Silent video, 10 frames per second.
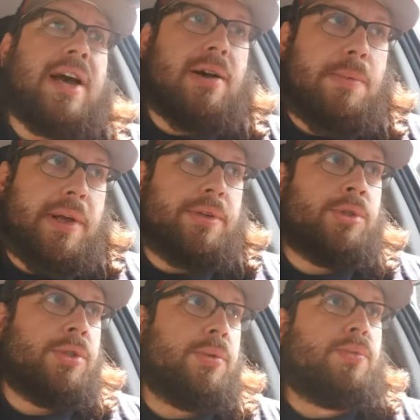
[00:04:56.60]
Taco Bell
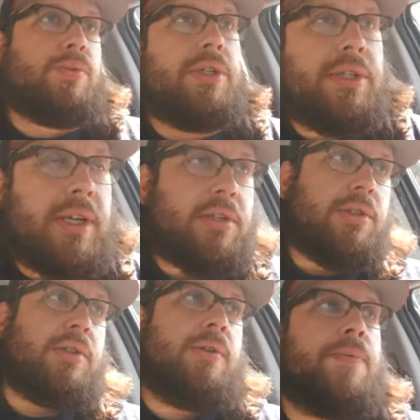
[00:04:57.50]
should really
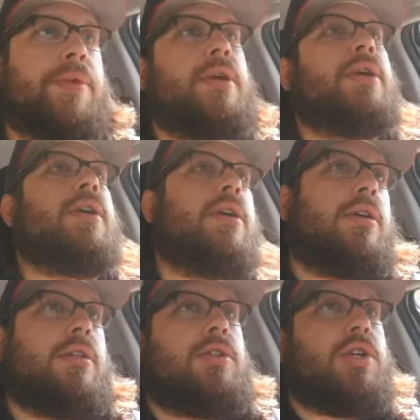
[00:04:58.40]
enter
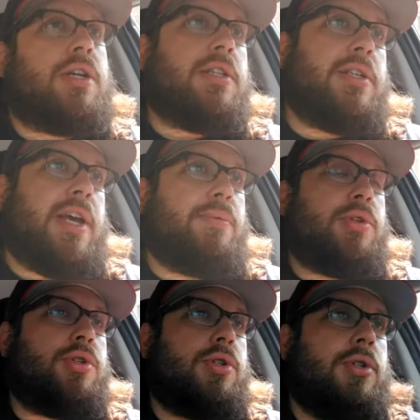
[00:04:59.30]
the chicken
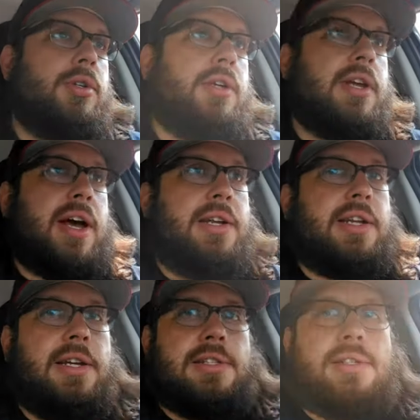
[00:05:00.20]
sandwich
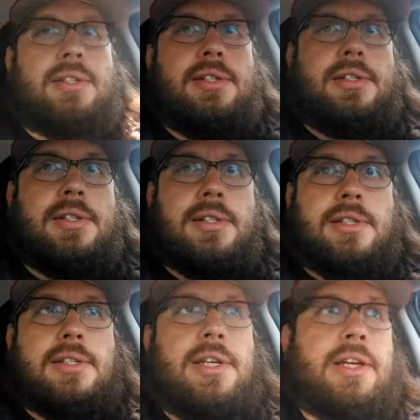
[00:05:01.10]
contest
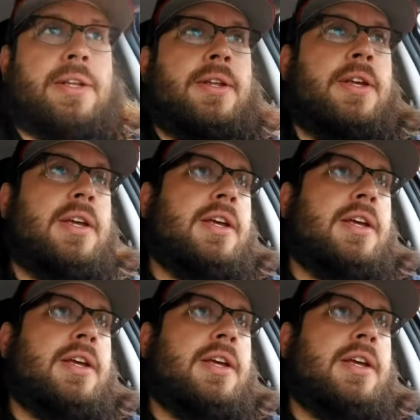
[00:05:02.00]
scene.